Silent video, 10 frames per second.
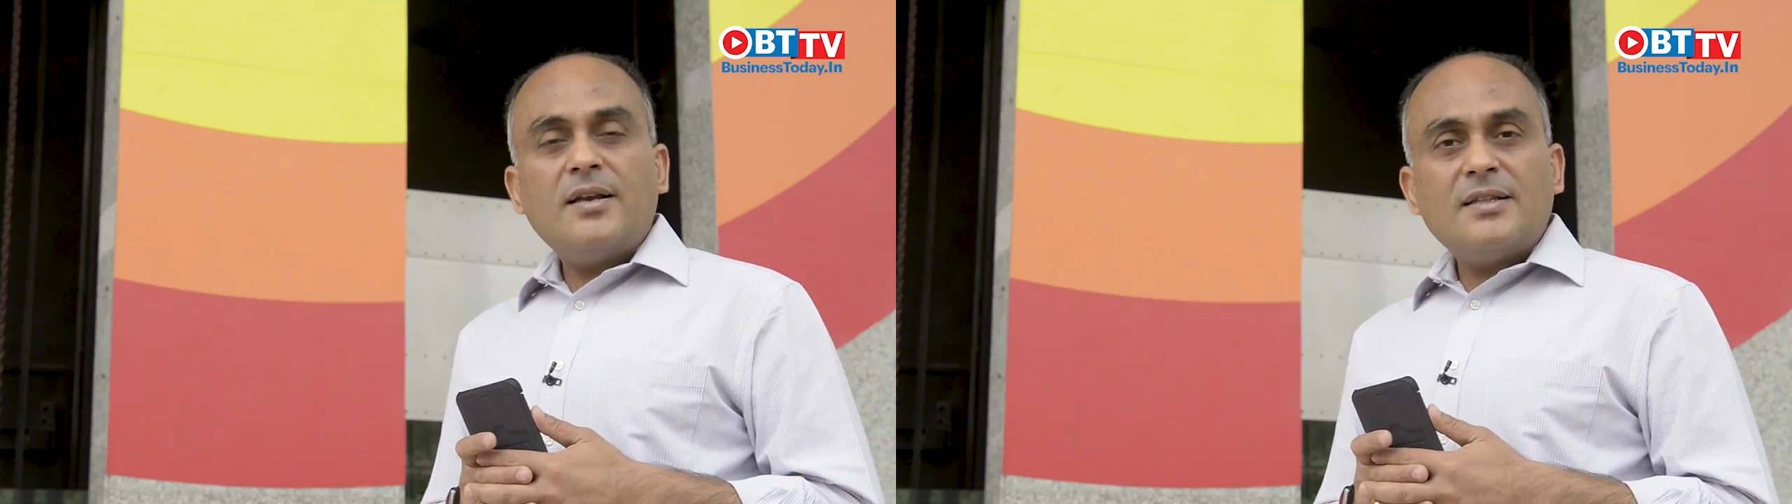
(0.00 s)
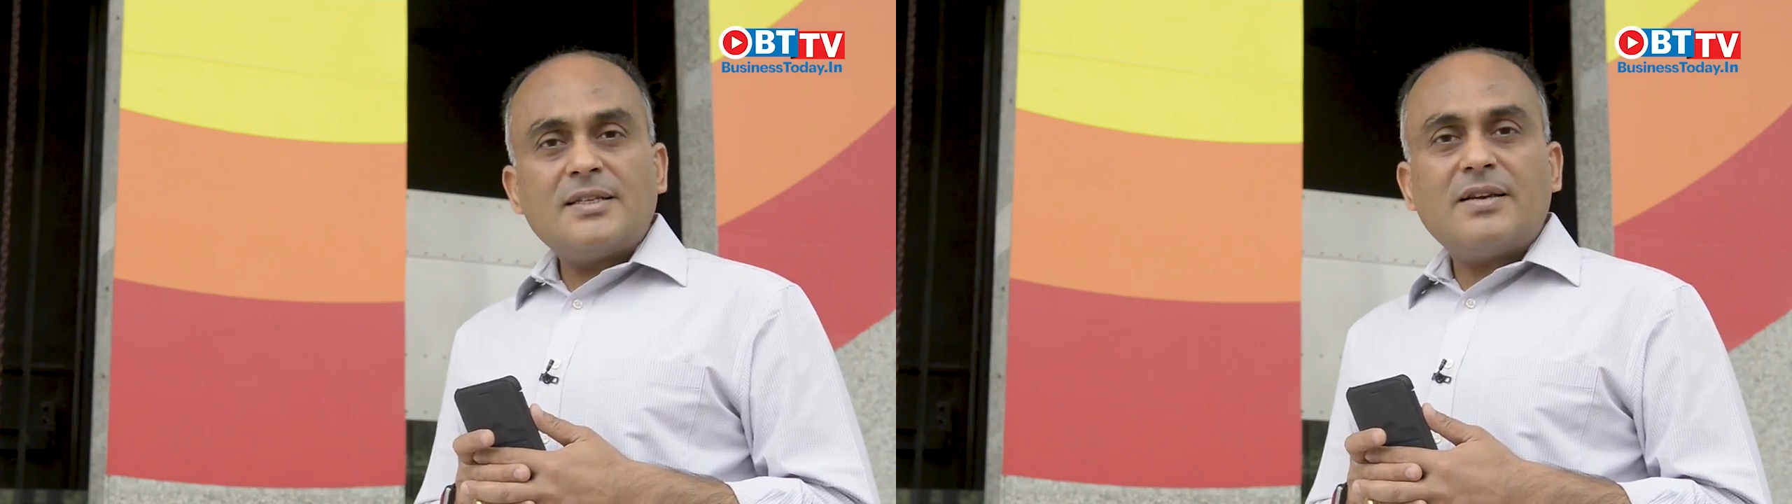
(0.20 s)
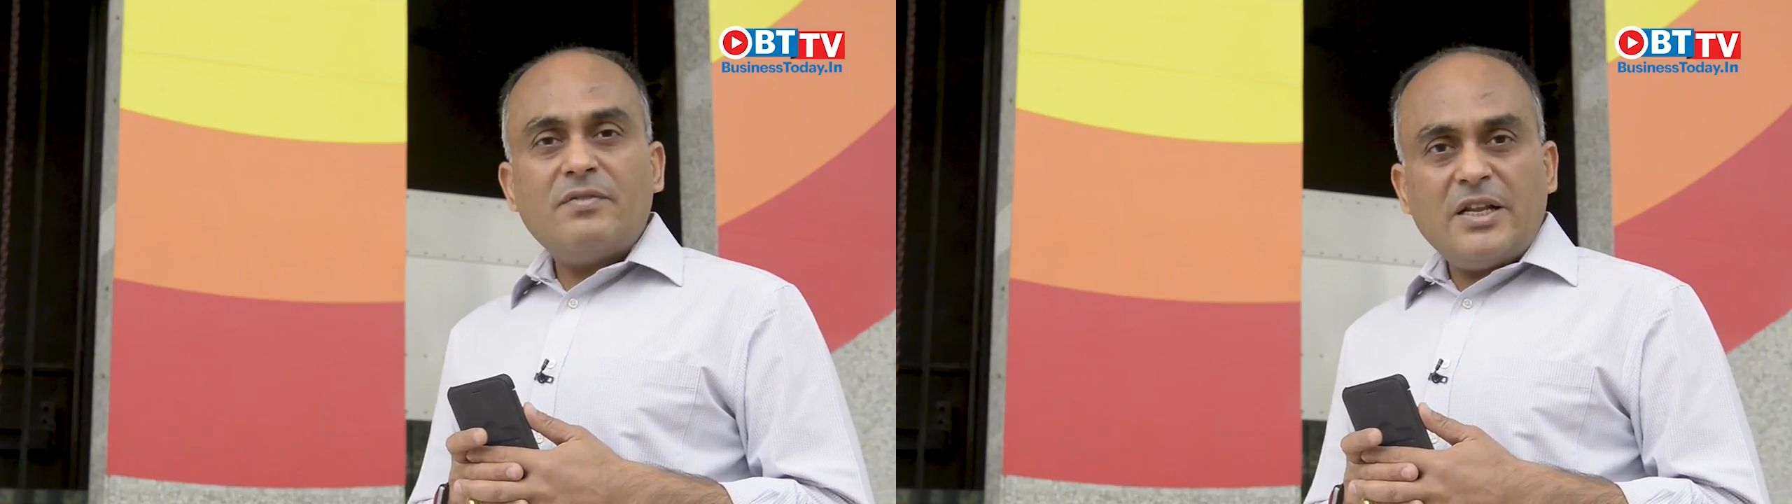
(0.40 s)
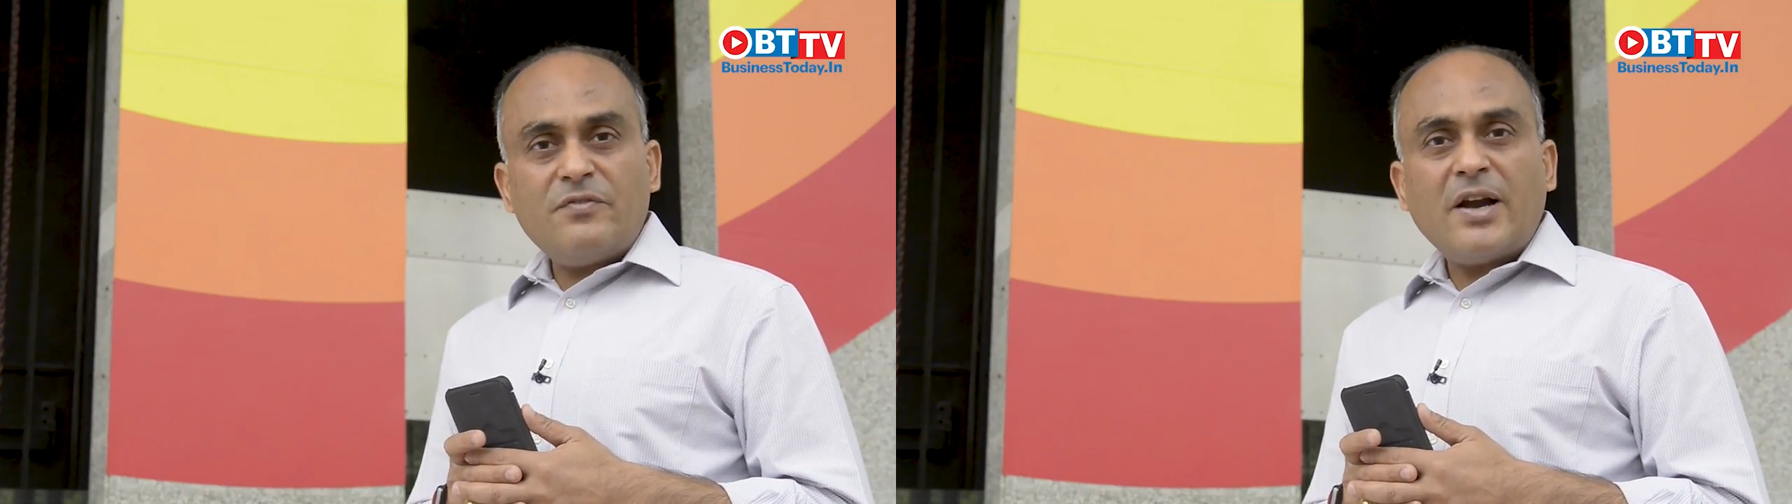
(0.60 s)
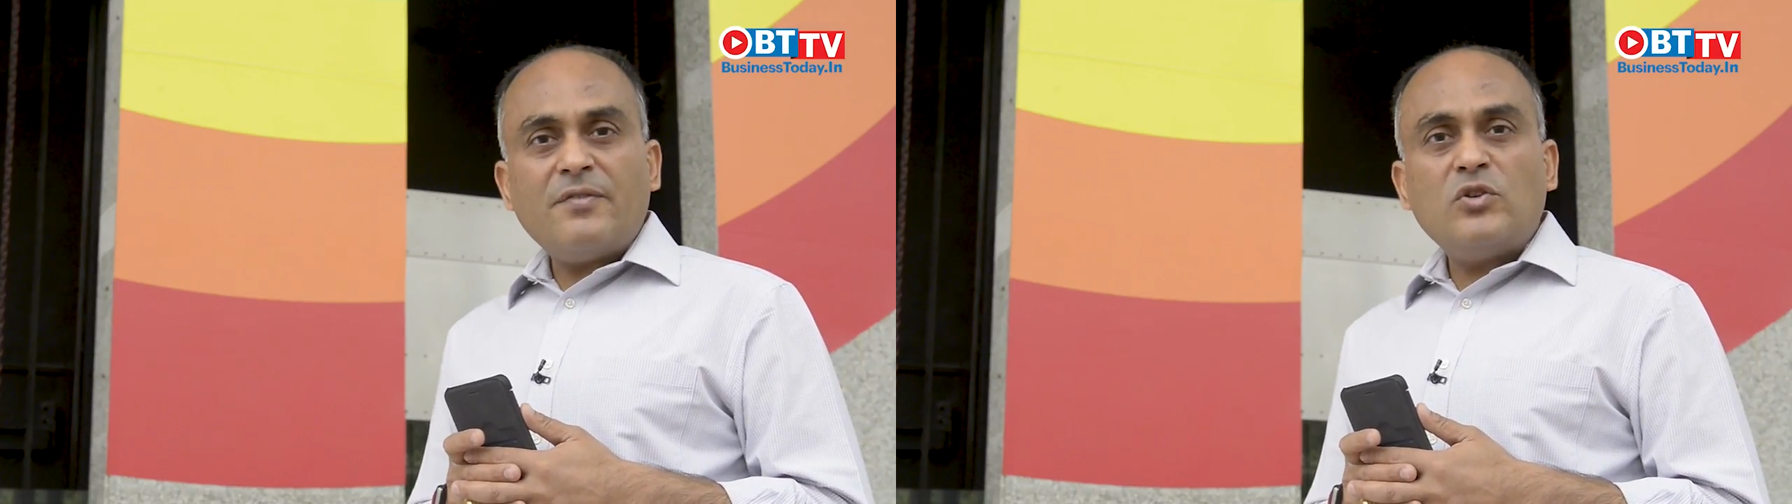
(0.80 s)
in the
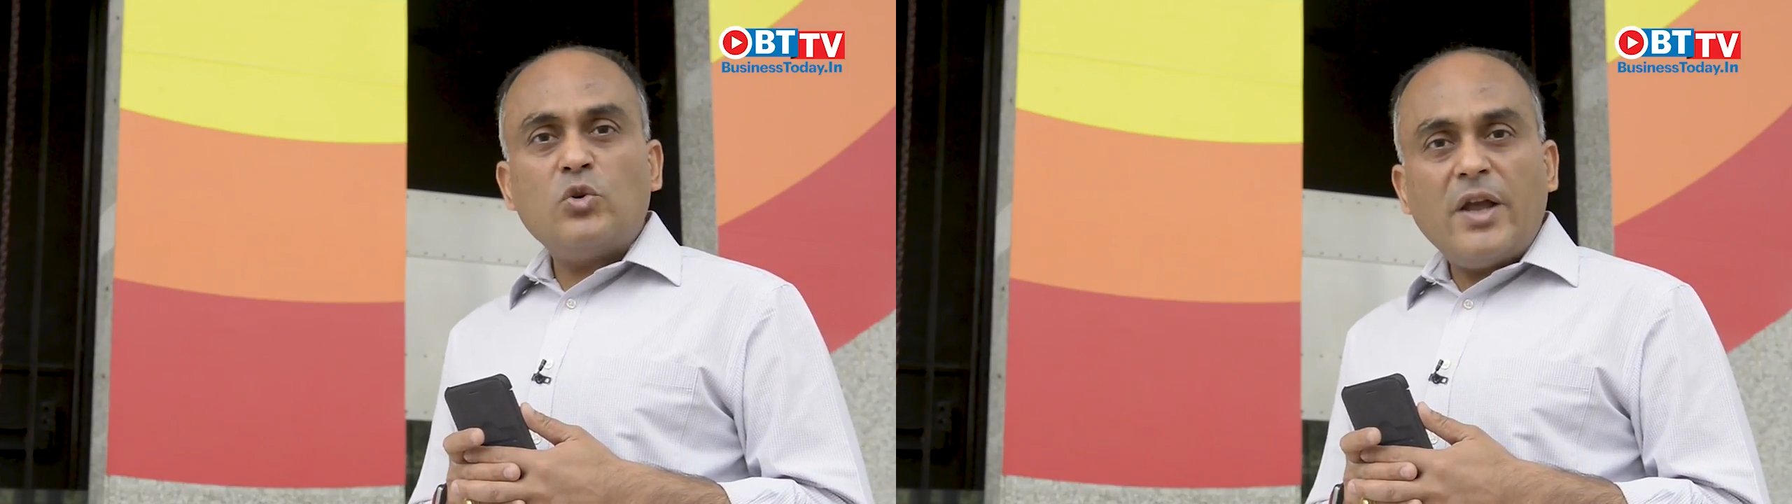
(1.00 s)
$75 to